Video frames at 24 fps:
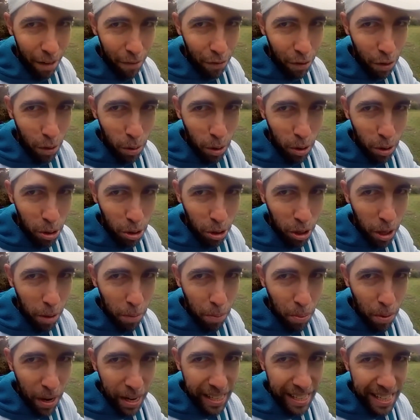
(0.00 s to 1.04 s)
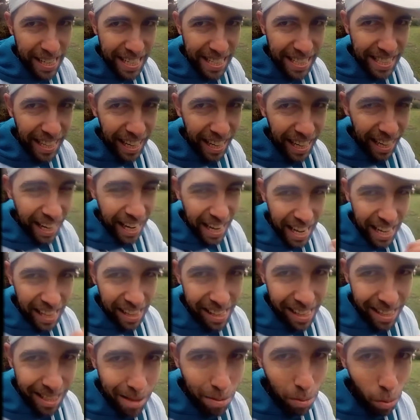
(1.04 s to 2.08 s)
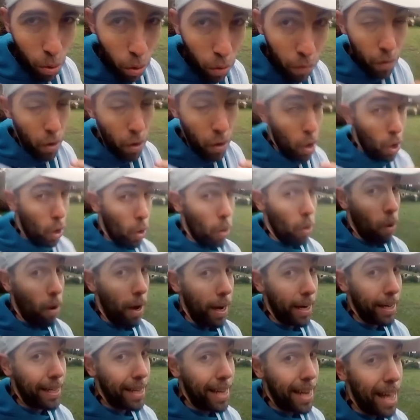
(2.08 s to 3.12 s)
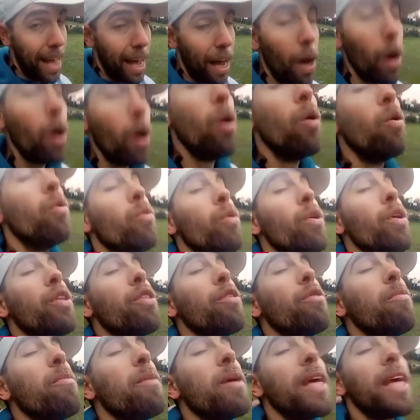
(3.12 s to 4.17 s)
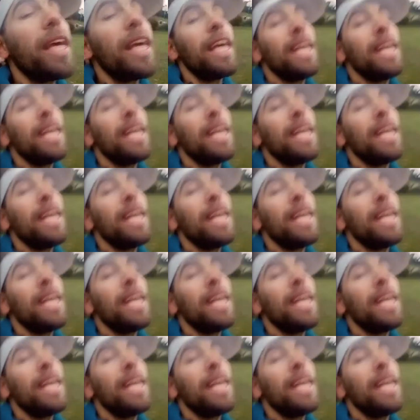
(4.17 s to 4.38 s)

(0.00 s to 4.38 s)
if you want to keep practicing this move right now with me